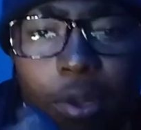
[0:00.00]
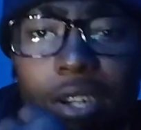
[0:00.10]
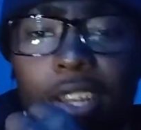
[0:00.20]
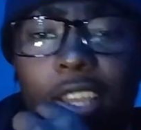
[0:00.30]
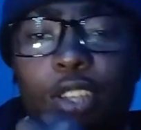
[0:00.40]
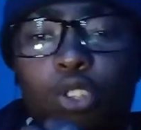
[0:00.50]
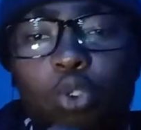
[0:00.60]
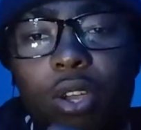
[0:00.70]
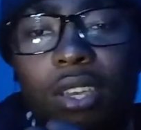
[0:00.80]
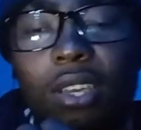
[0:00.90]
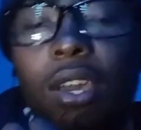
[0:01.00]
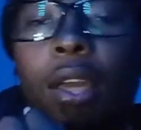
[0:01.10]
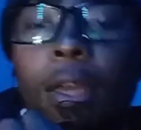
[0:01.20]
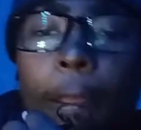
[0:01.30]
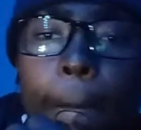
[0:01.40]
really enjoying
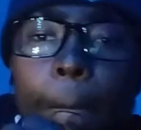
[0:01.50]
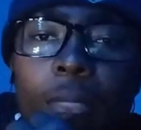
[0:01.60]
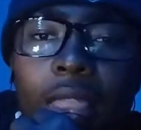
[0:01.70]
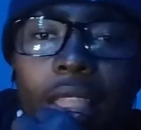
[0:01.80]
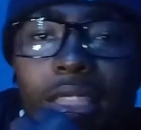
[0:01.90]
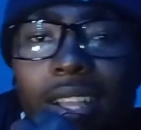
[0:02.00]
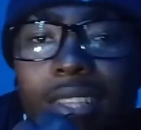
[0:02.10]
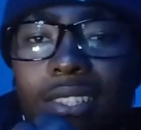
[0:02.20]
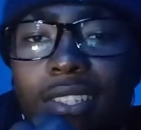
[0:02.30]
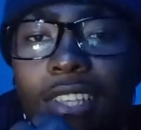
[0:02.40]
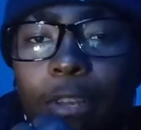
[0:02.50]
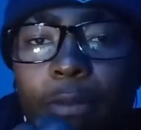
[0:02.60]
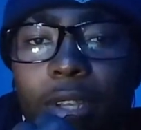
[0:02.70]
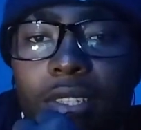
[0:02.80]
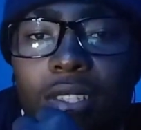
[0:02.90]
the
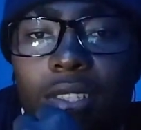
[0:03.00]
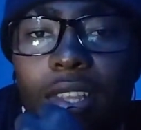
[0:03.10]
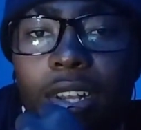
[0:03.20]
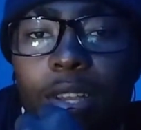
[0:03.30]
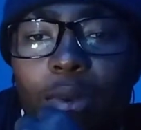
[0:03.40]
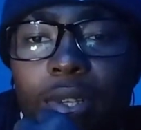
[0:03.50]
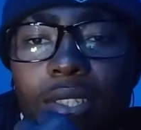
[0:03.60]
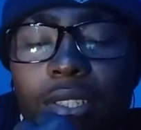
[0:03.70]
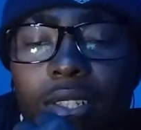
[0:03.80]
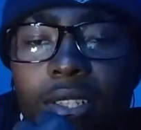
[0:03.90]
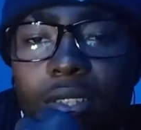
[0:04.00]
entertainment that I was